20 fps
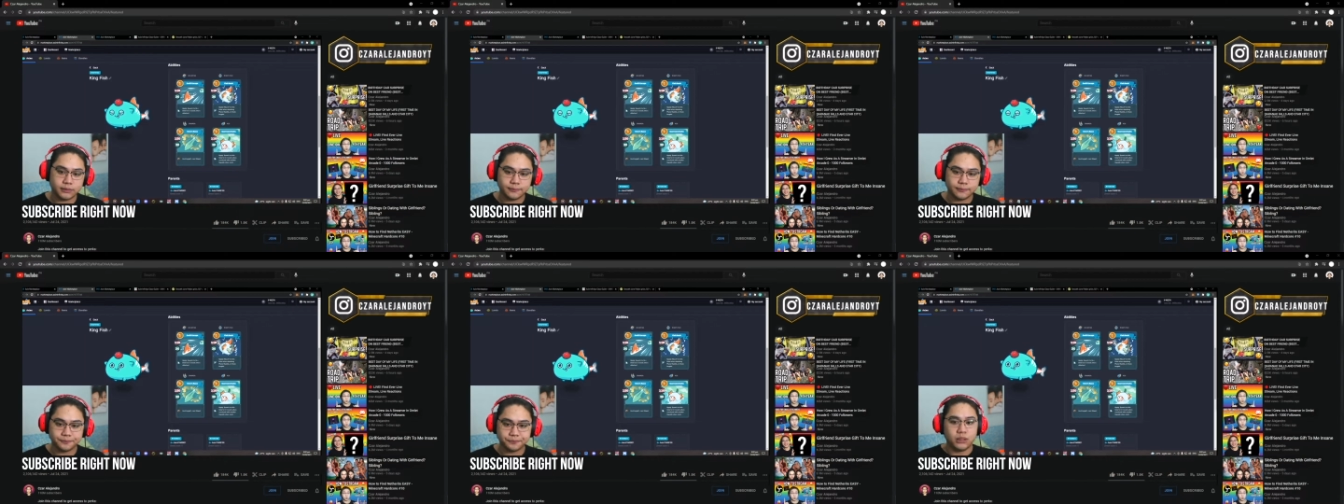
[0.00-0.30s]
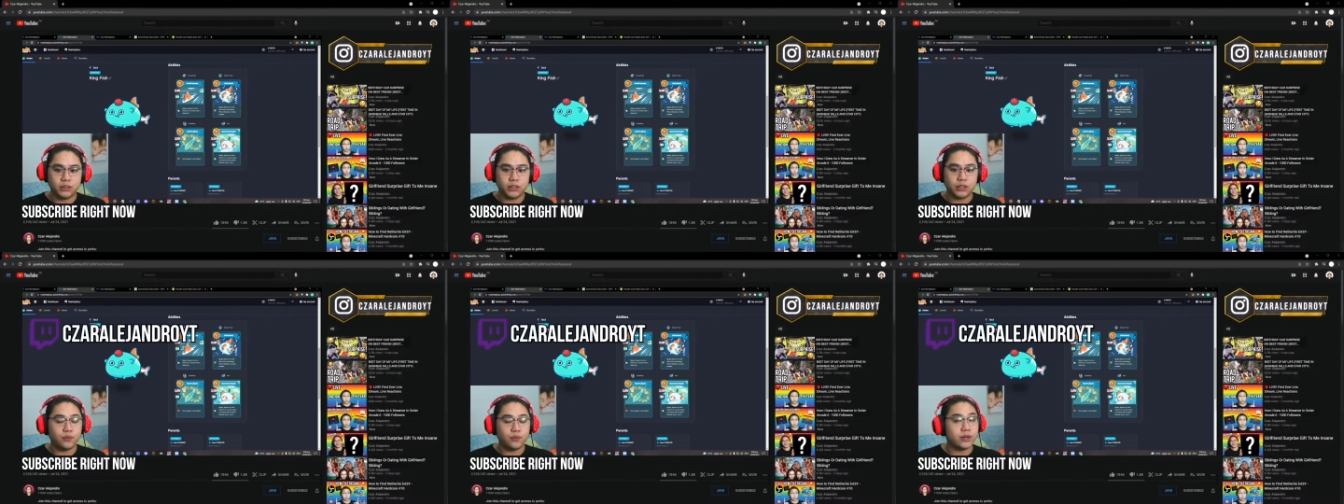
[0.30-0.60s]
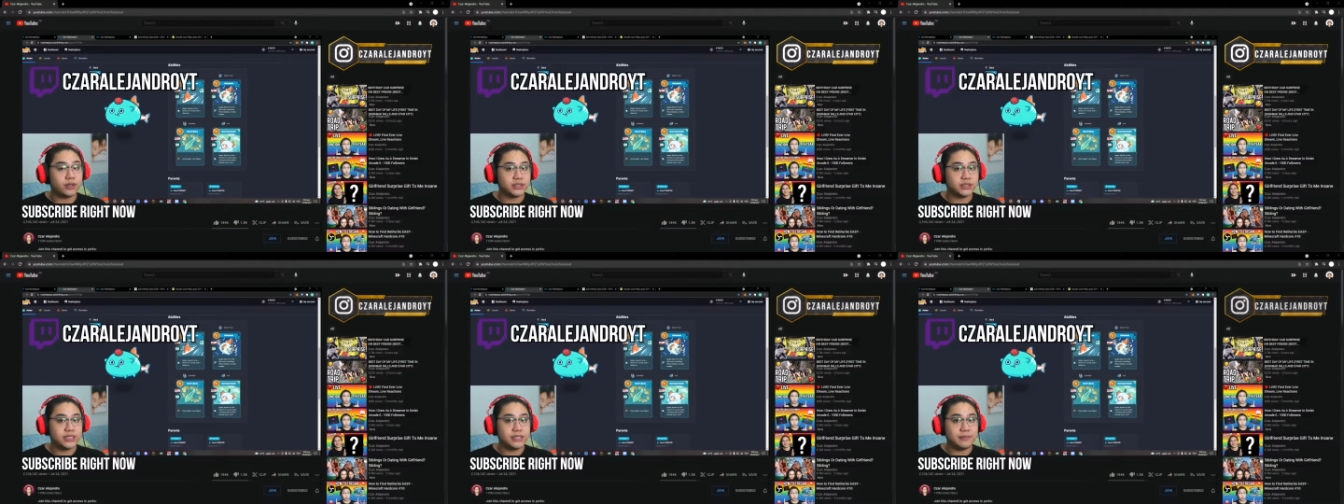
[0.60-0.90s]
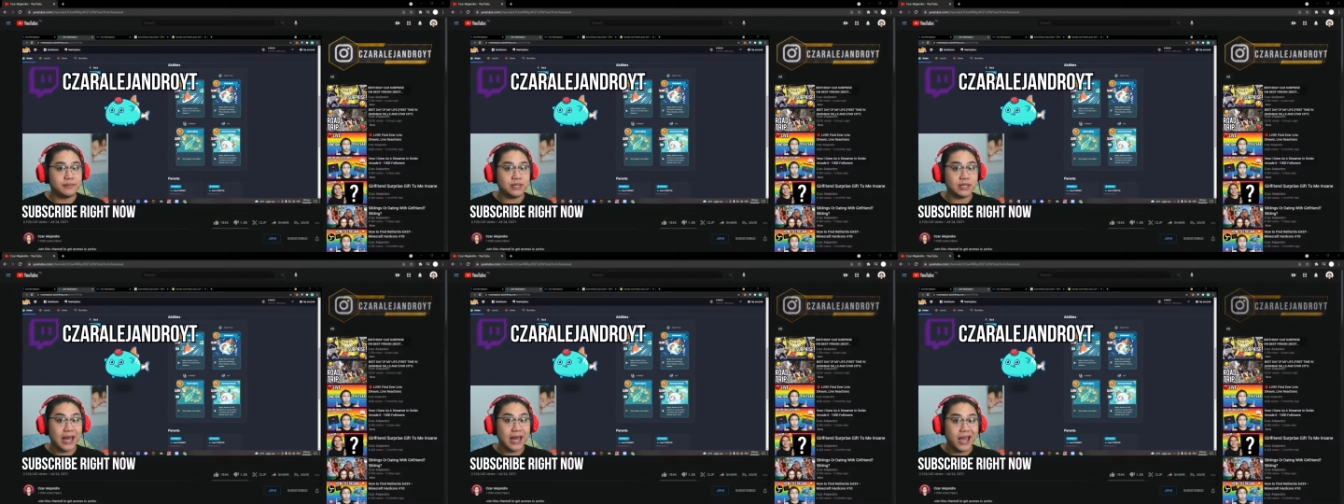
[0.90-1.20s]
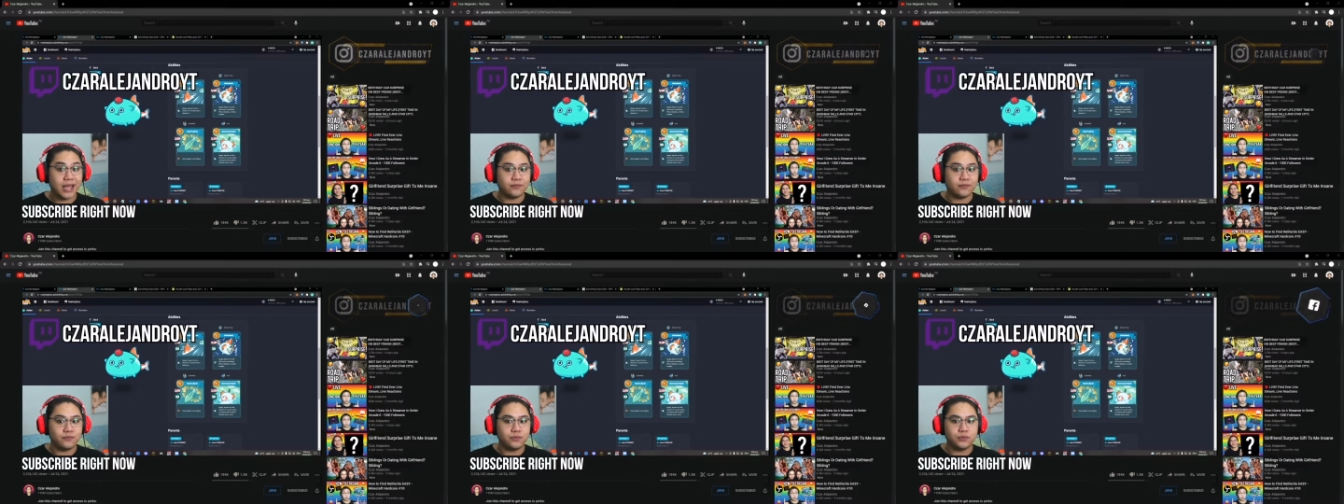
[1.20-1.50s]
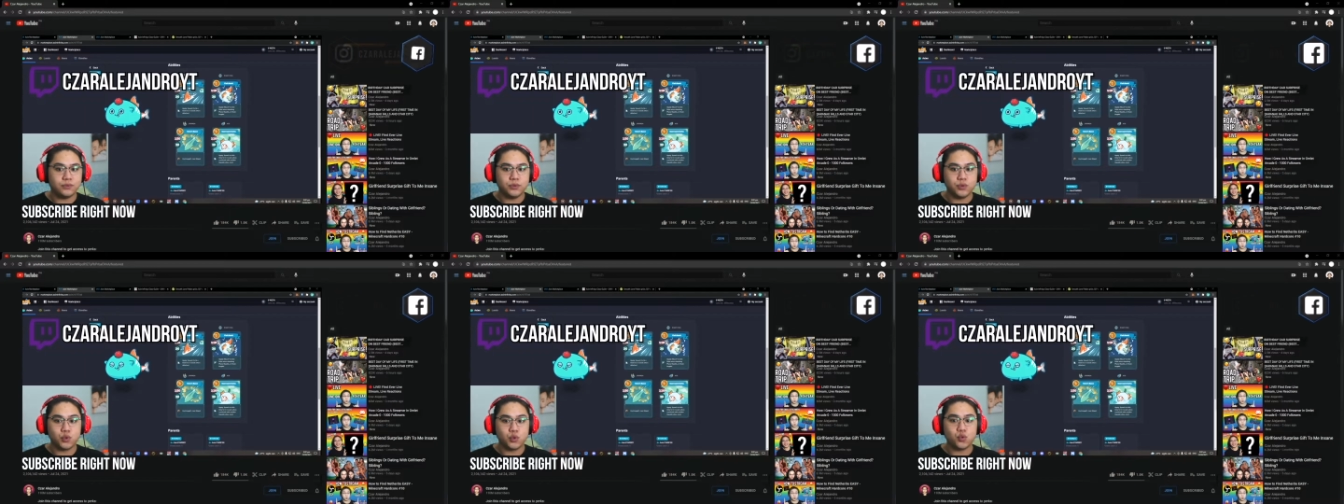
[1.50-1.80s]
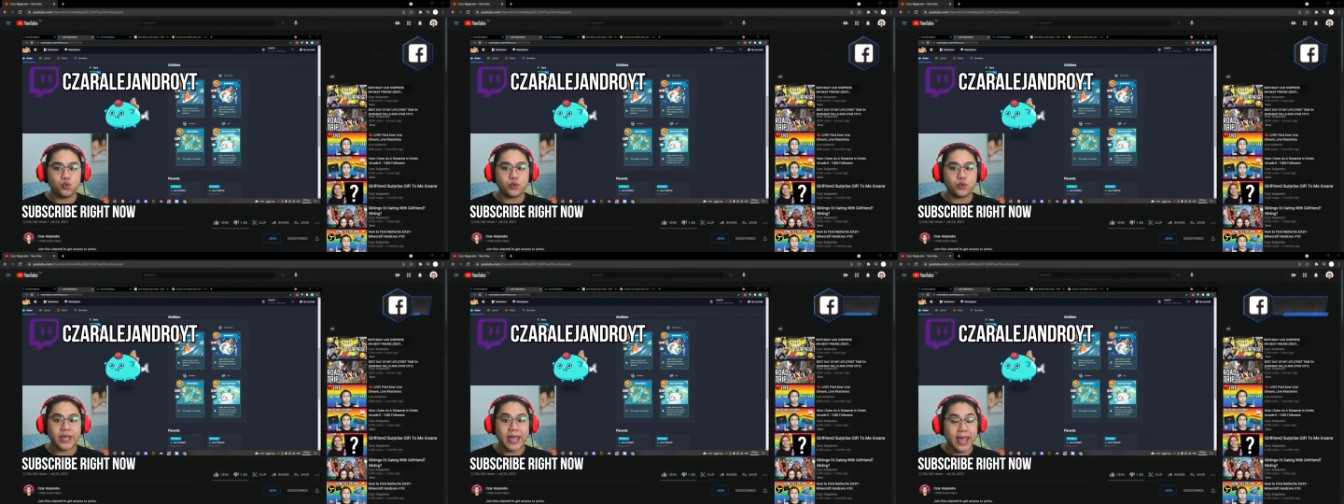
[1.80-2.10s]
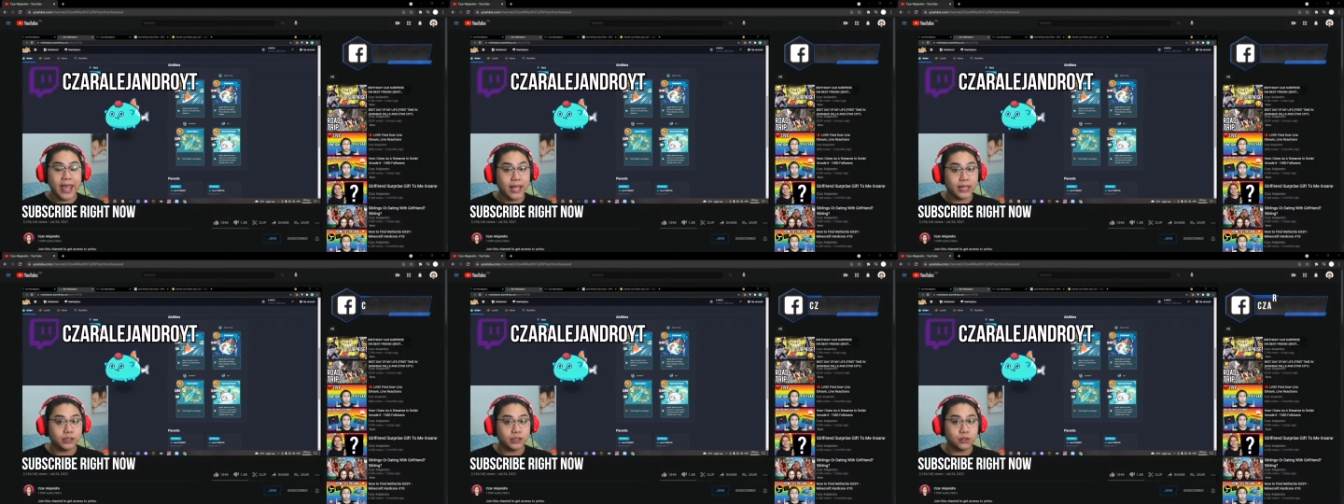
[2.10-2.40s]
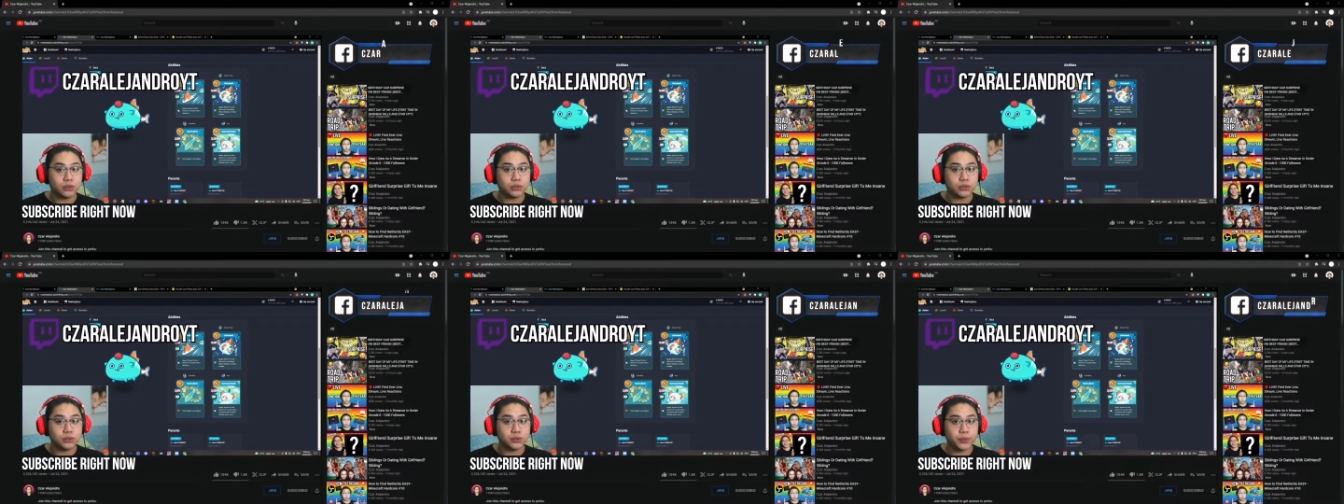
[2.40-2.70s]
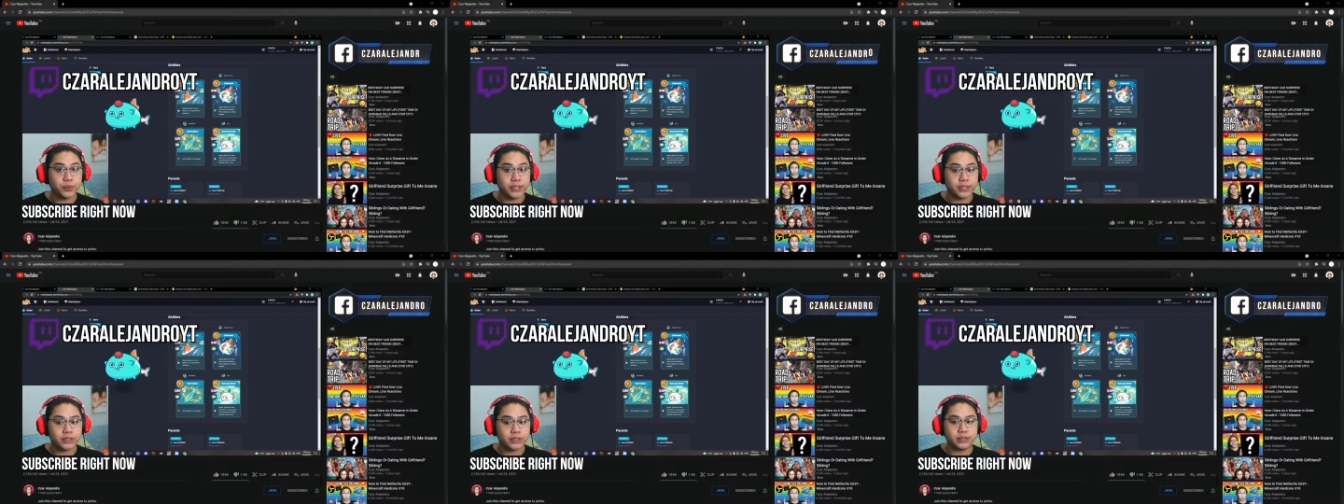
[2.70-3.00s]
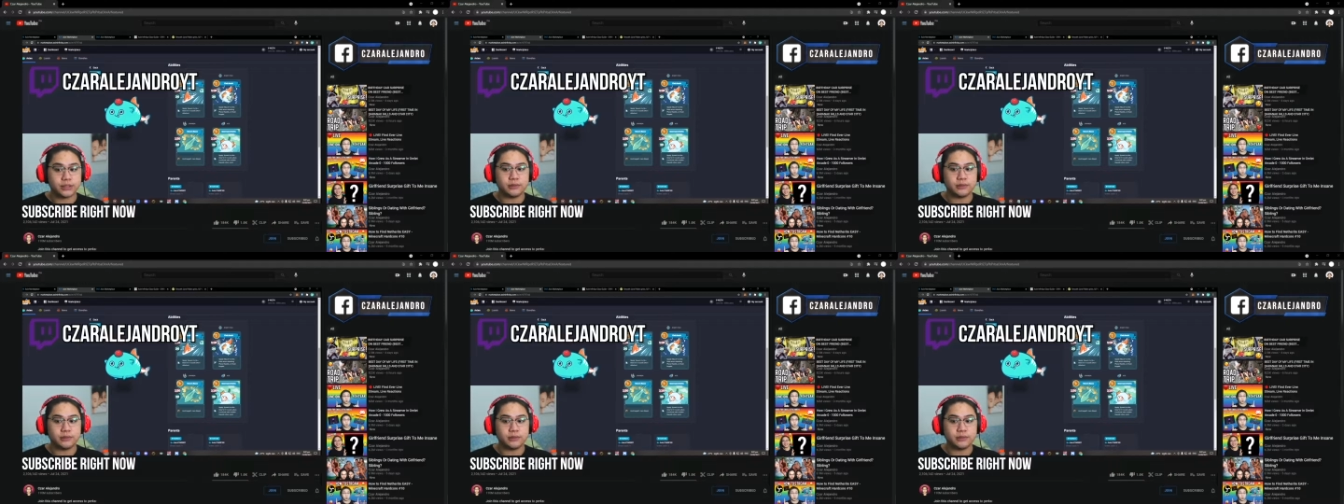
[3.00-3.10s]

If you want to see me live, you can go to Twitch.